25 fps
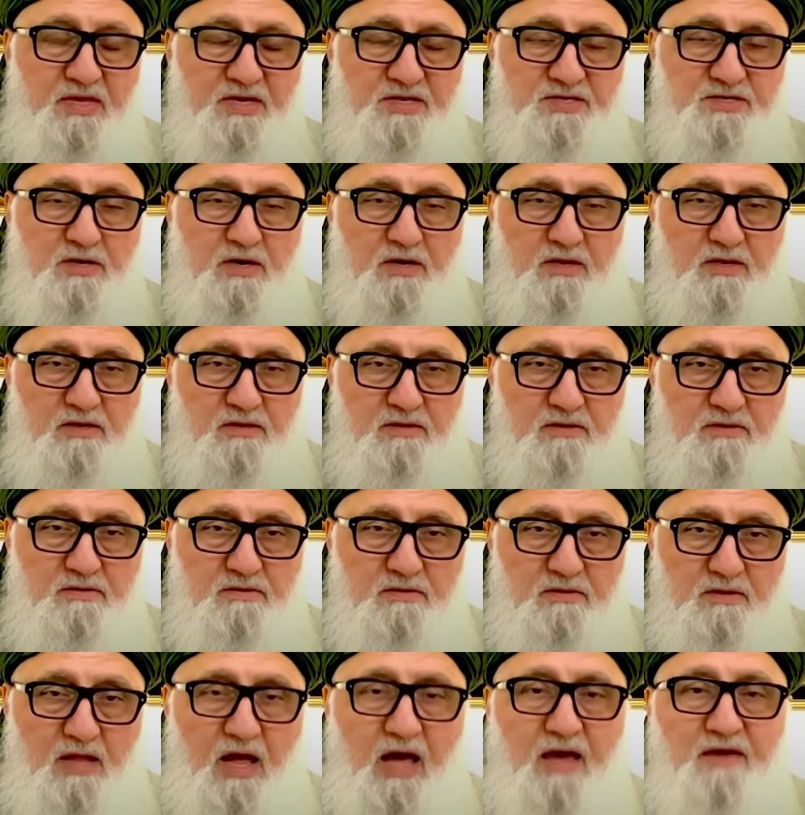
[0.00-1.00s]
this
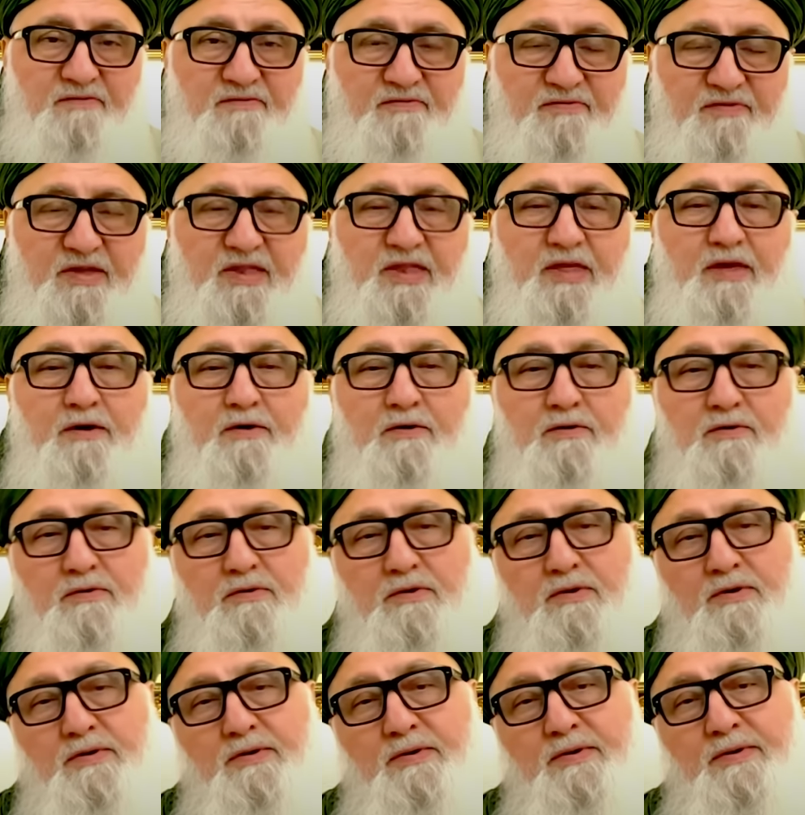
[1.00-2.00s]
on live
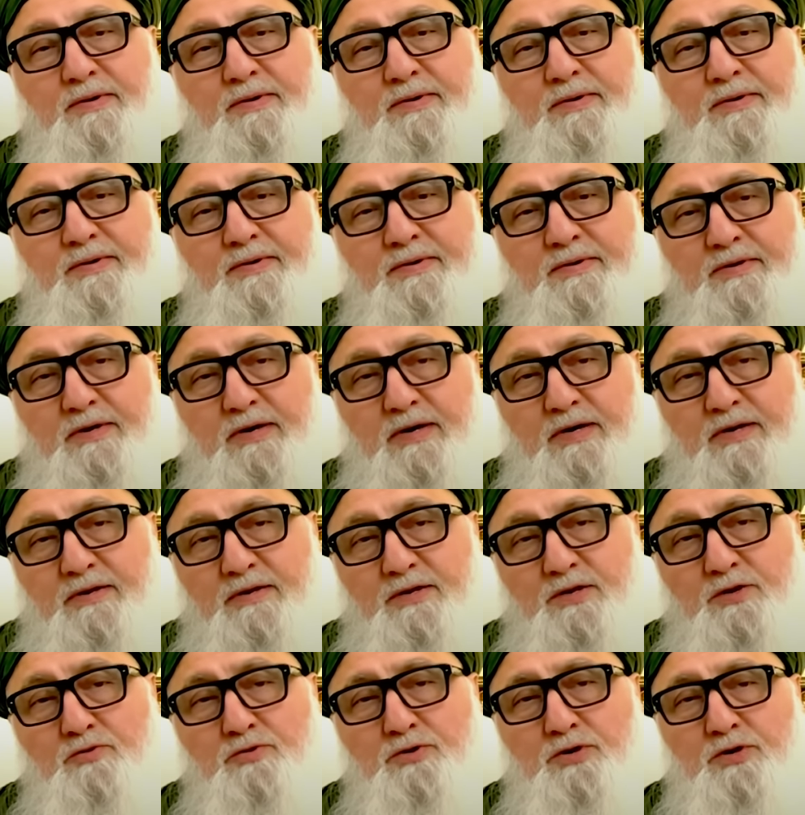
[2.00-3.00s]
video
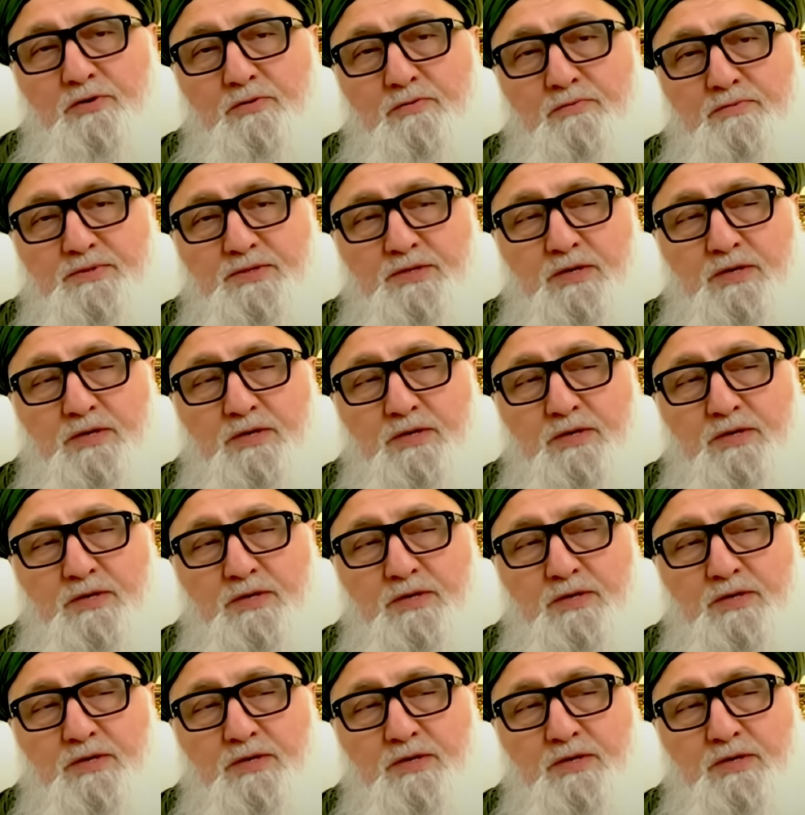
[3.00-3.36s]
on YouTube.